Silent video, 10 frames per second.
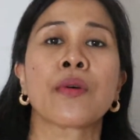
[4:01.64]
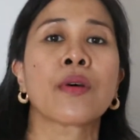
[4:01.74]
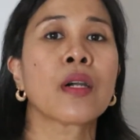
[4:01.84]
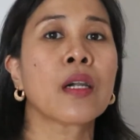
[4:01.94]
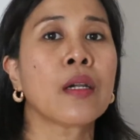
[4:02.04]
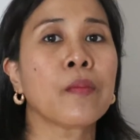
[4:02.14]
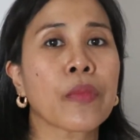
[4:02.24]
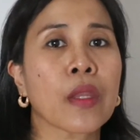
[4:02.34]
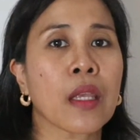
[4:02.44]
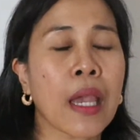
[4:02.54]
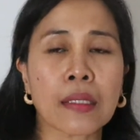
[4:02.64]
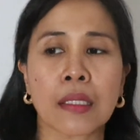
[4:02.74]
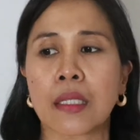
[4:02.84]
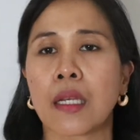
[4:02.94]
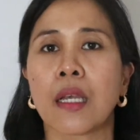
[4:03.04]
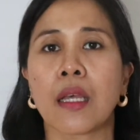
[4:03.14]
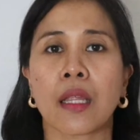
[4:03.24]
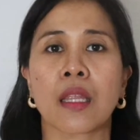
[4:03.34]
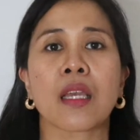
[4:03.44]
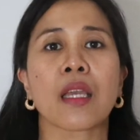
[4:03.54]
or yes,
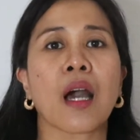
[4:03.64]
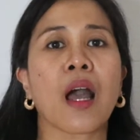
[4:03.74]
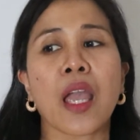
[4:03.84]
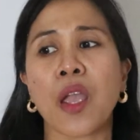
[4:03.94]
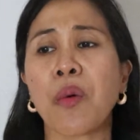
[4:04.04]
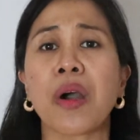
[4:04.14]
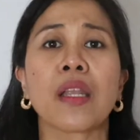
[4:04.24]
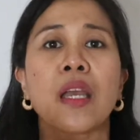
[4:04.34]
the A1,